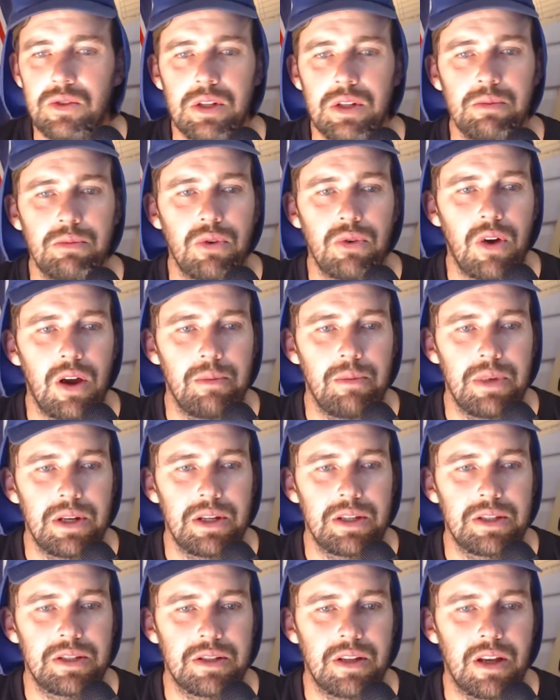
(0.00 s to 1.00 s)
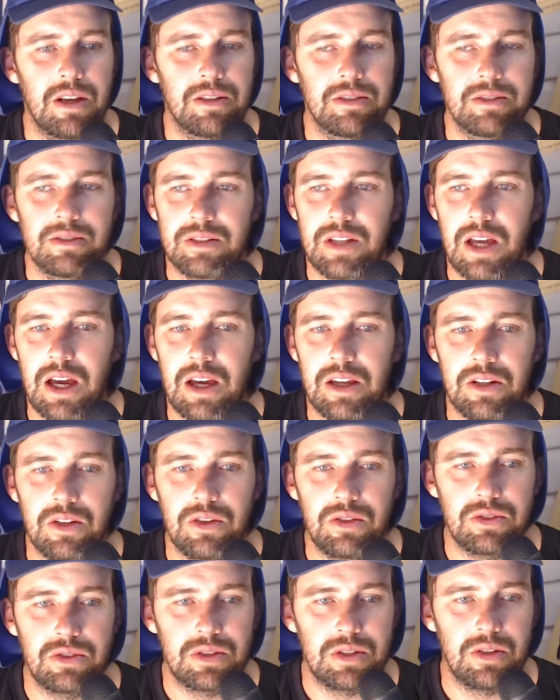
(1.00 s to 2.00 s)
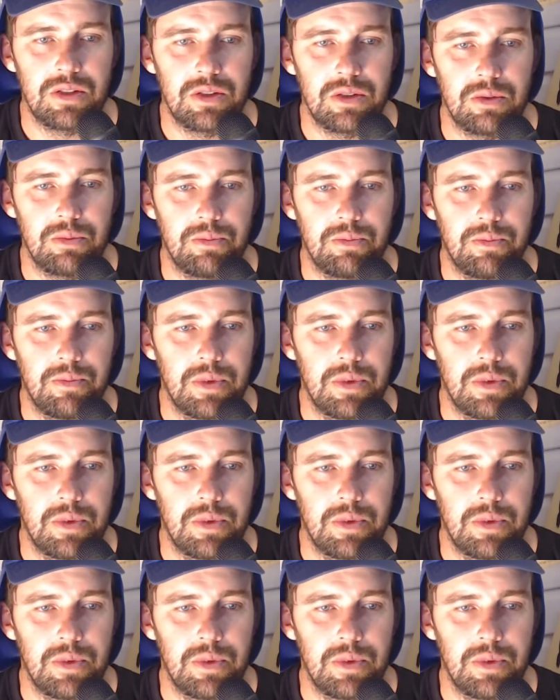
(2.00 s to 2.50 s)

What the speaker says: Prime Minister. No, it's not the